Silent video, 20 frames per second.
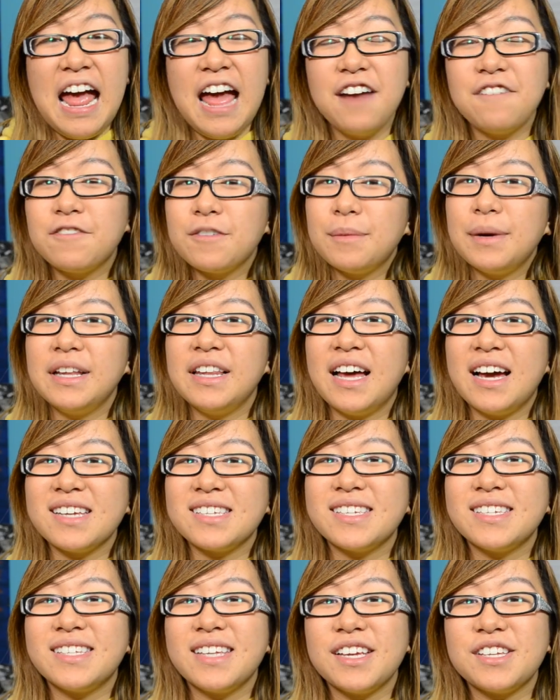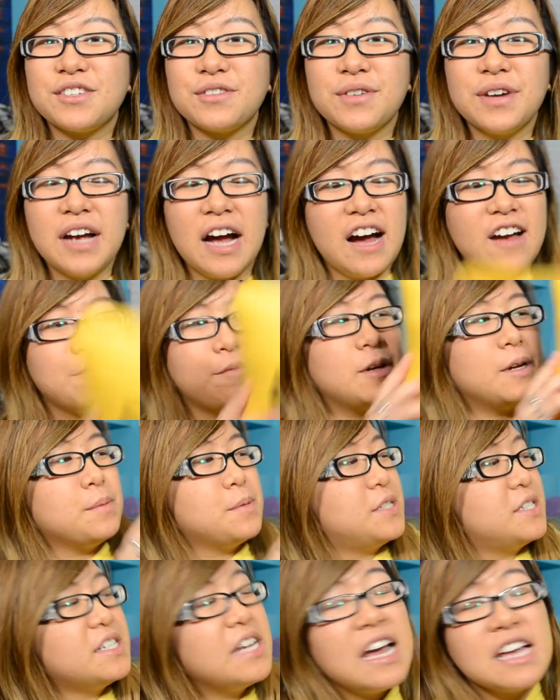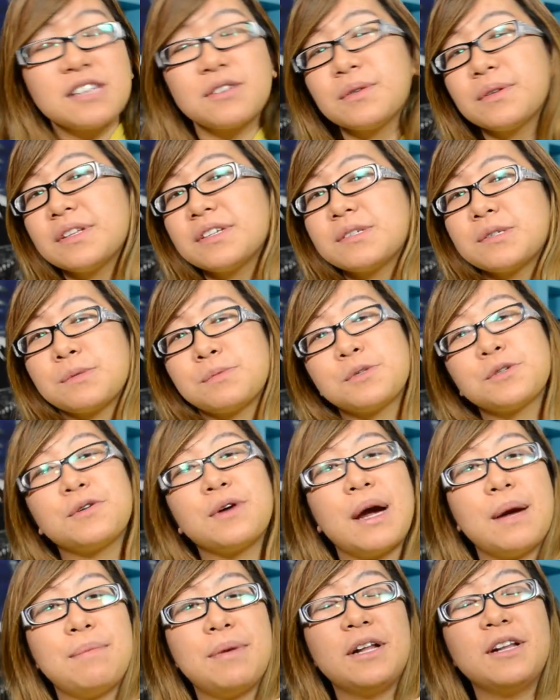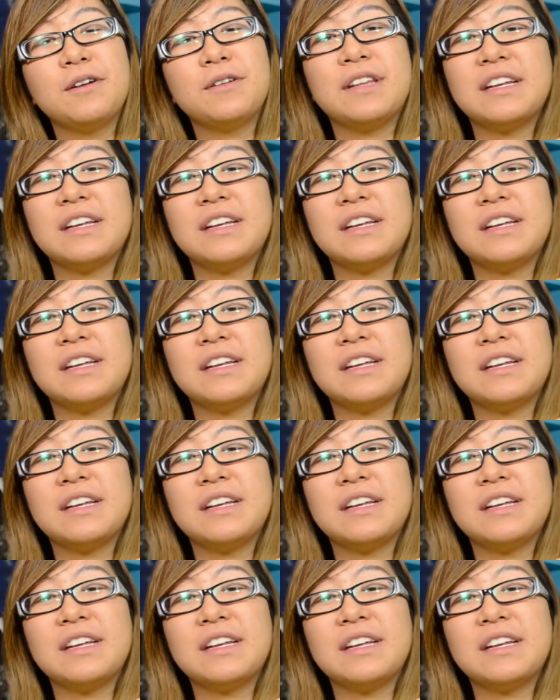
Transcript: And for my last accessory, I've been obsessed with this subscribe pillow